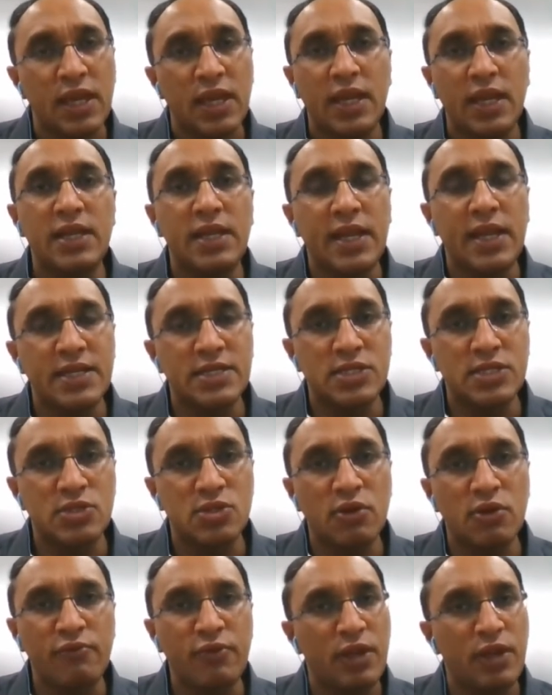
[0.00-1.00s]
in cases
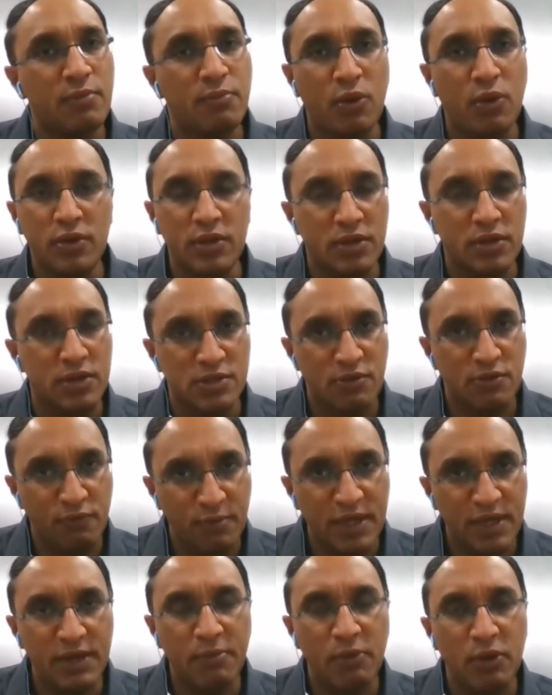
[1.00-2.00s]
of imbalances of
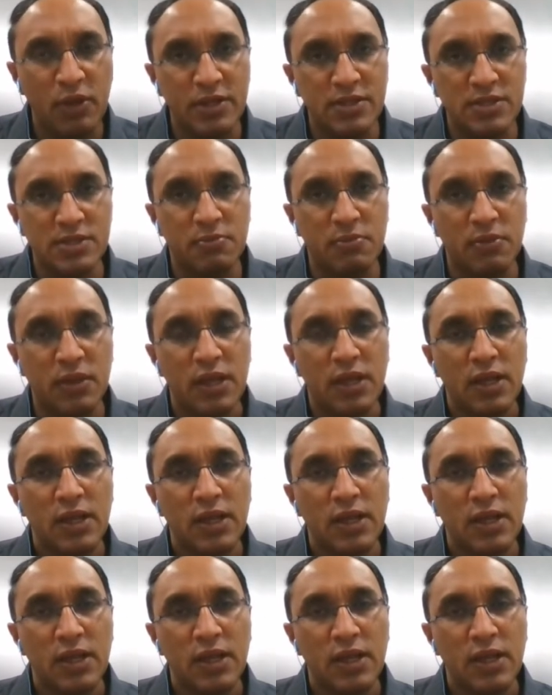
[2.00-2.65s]
metabolism.